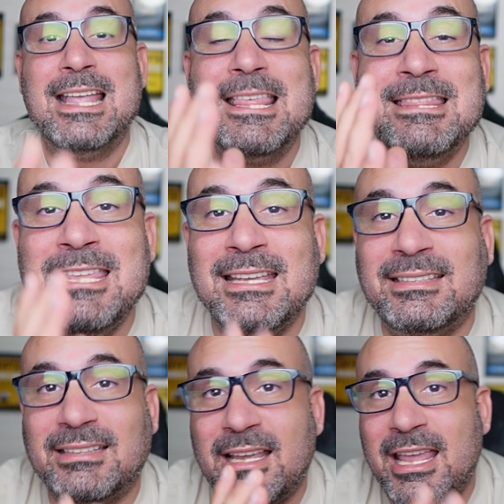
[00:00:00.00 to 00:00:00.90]

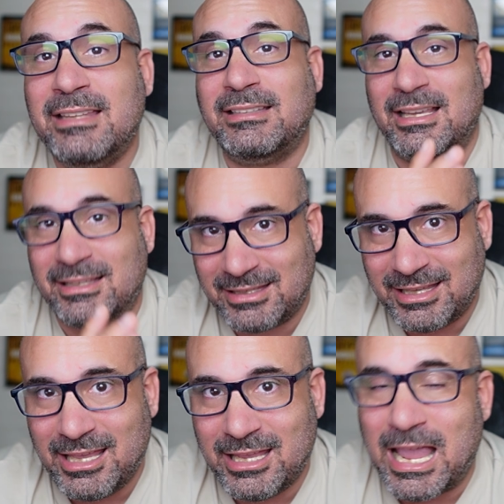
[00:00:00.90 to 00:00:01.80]
This is
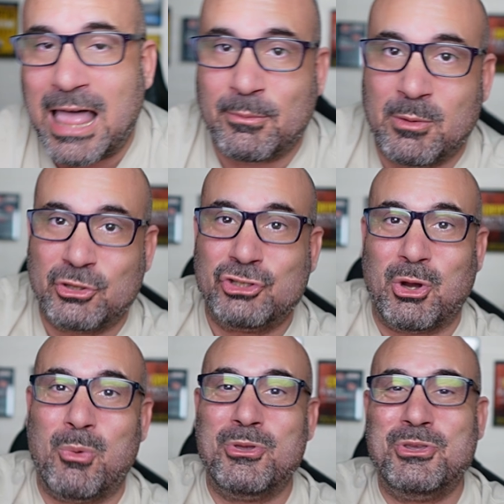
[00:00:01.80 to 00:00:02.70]
key. I'm gonna be
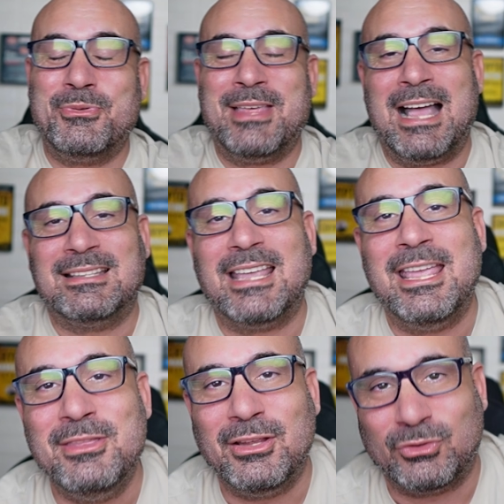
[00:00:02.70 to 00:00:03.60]
showing you that
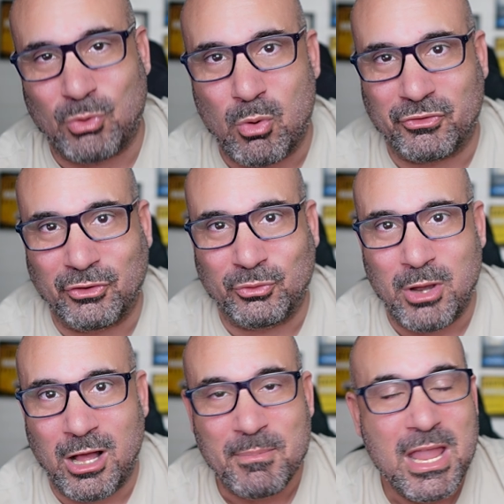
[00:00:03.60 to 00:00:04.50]
in this course as
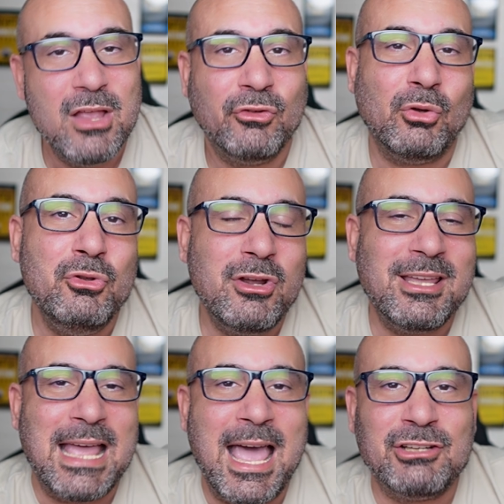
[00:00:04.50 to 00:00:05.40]
well. So you
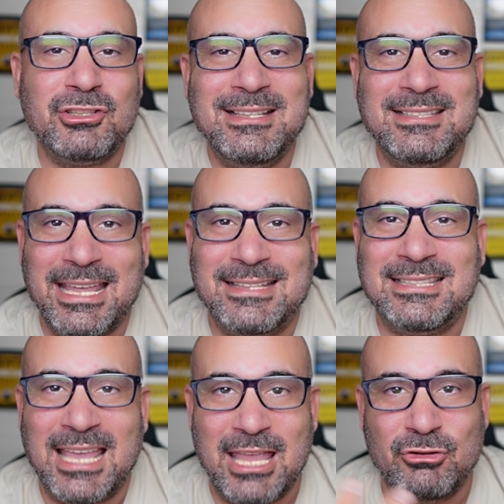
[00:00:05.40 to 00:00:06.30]
can actually take
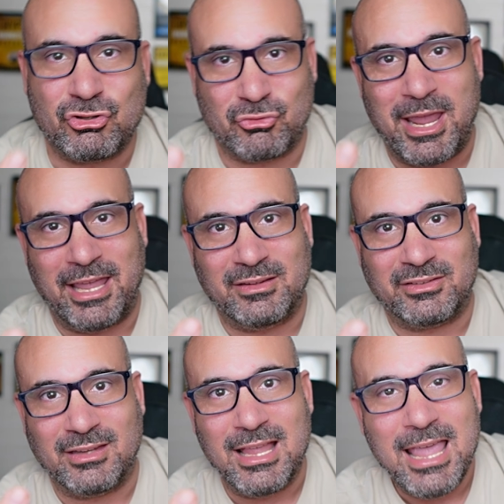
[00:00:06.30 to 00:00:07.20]
10
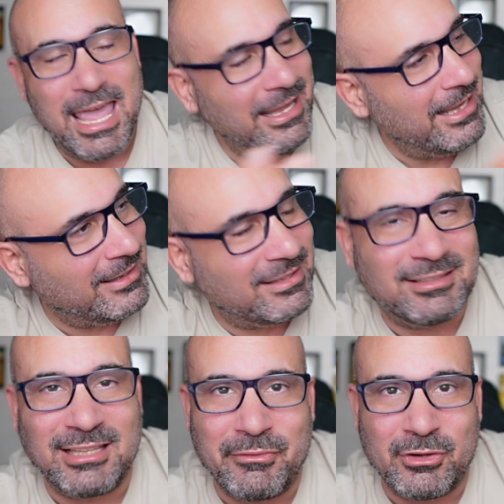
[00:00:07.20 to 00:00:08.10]
trades and get
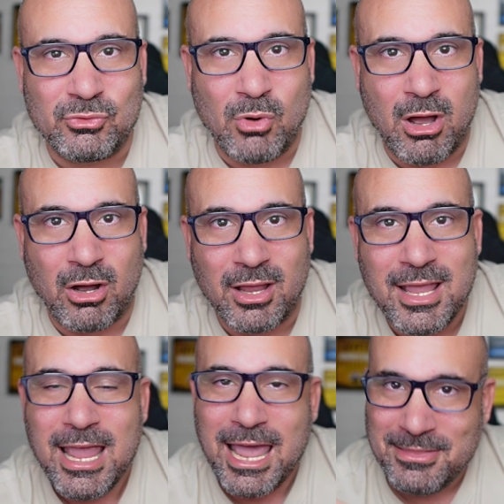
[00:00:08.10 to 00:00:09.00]
7 wrong,
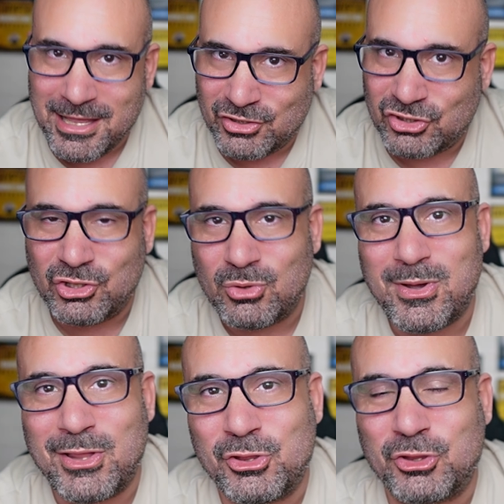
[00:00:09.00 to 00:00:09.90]
and that 2
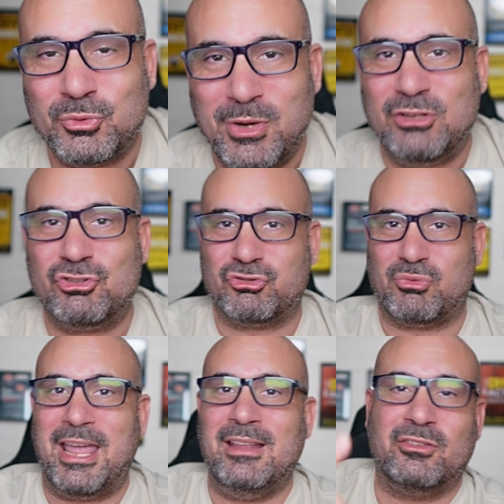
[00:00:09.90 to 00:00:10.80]
and 3
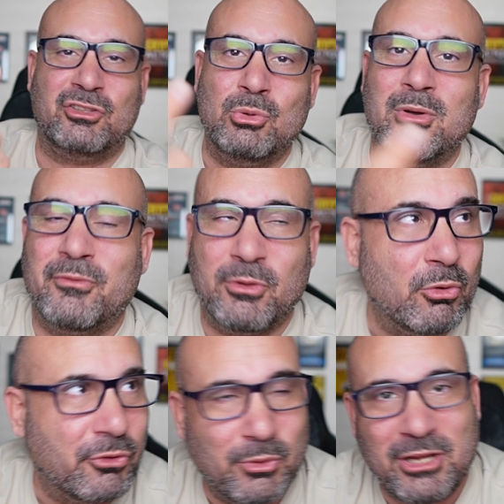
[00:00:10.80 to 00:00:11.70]
trades, 2
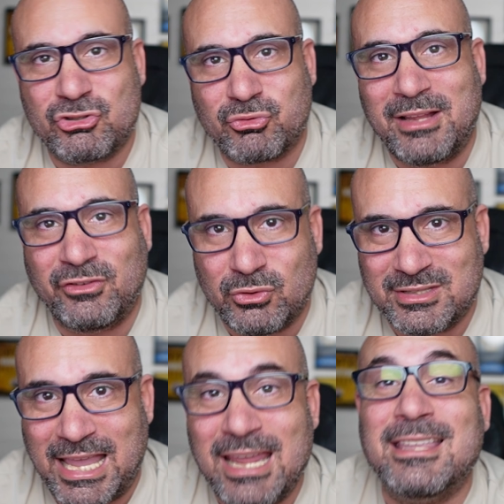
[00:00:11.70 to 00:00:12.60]
or 3 trades you
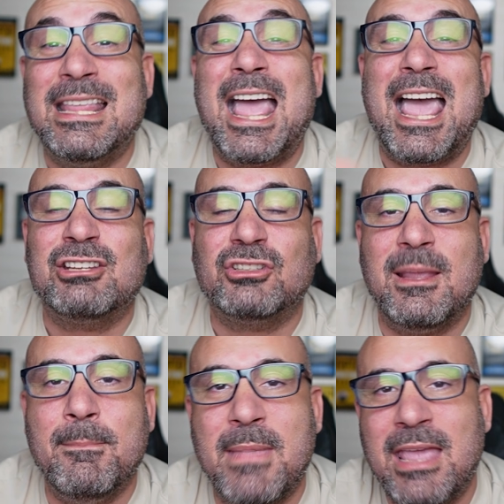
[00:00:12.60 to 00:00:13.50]
take can
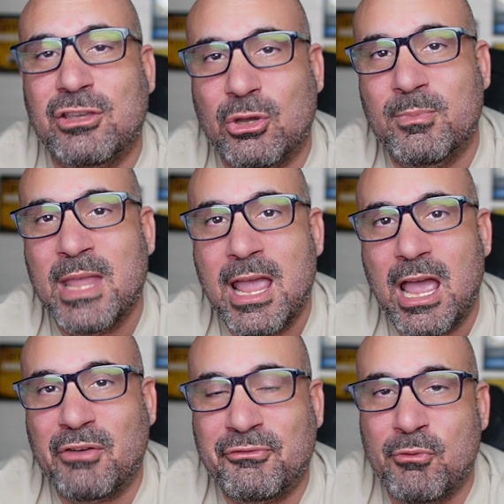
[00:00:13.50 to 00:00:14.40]
actually make you
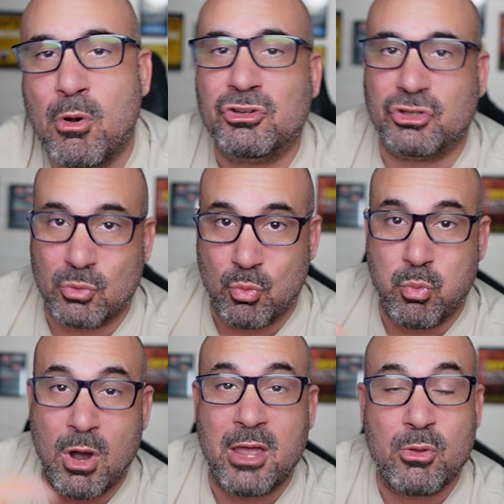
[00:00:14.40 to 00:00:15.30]
a
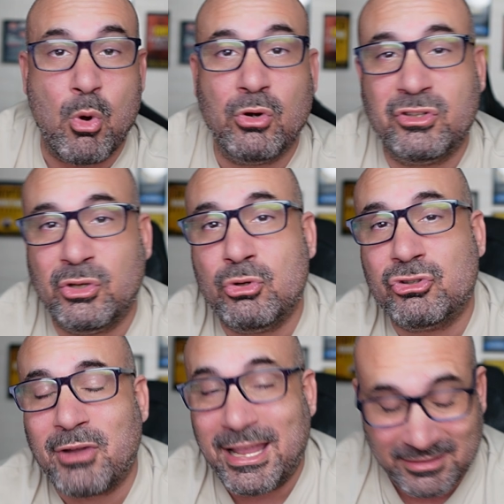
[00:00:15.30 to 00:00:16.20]
fortune. 1 or 2
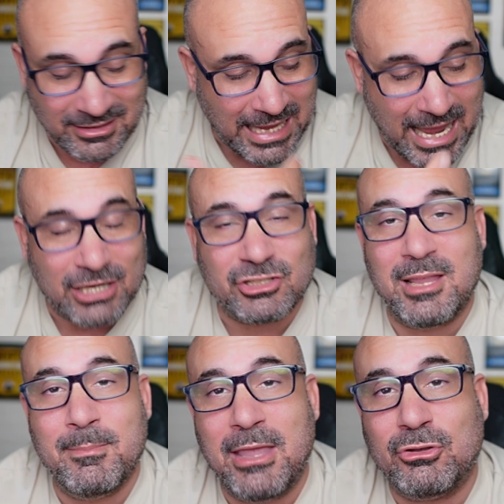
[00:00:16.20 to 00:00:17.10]
trades can
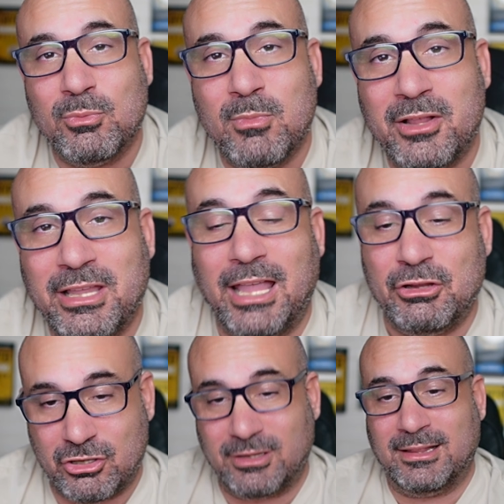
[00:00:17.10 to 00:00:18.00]
actually make you money, and
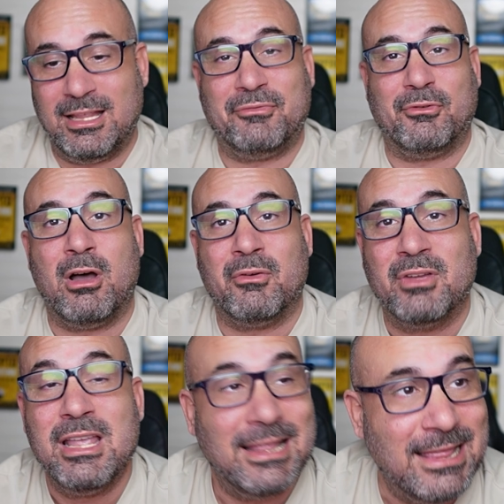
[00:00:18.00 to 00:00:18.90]
you can live
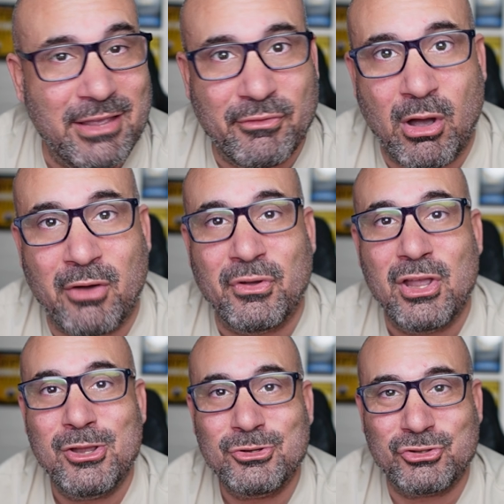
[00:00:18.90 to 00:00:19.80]
off
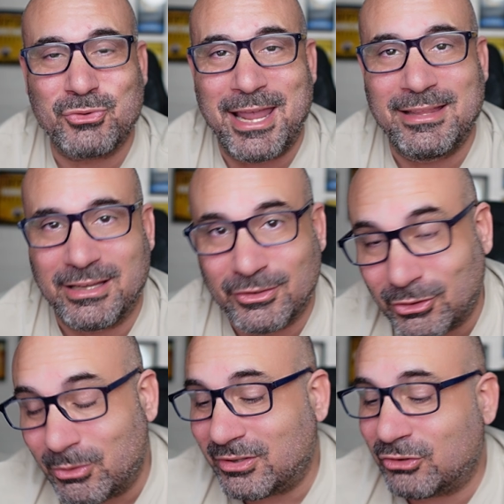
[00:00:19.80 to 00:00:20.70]
trading.
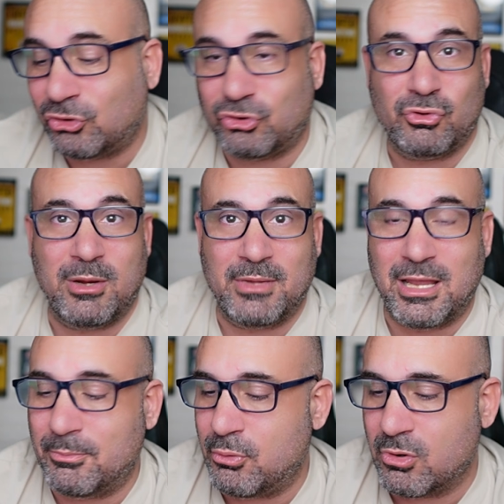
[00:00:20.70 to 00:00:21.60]
So it's
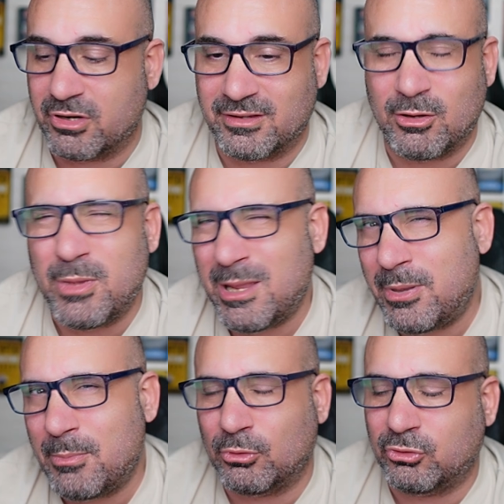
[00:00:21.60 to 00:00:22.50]
extremely important. Not many
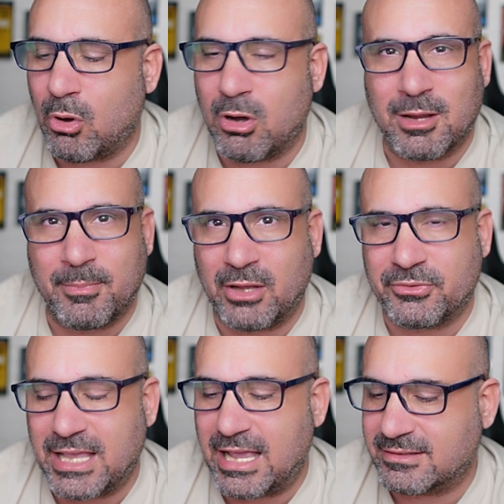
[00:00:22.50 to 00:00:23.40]
people talk
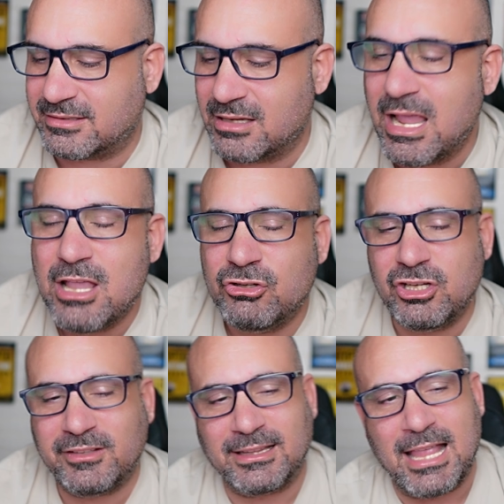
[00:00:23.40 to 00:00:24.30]
about that.
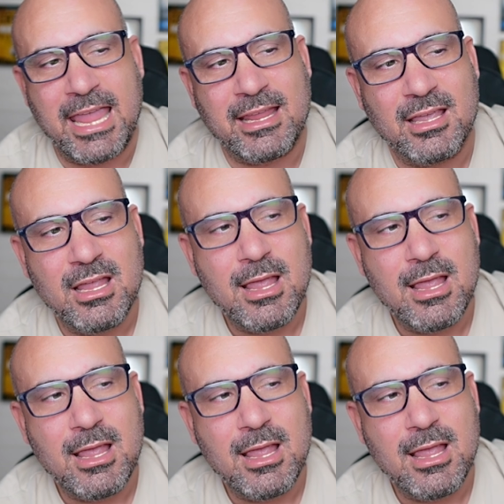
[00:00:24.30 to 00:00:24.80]
Just like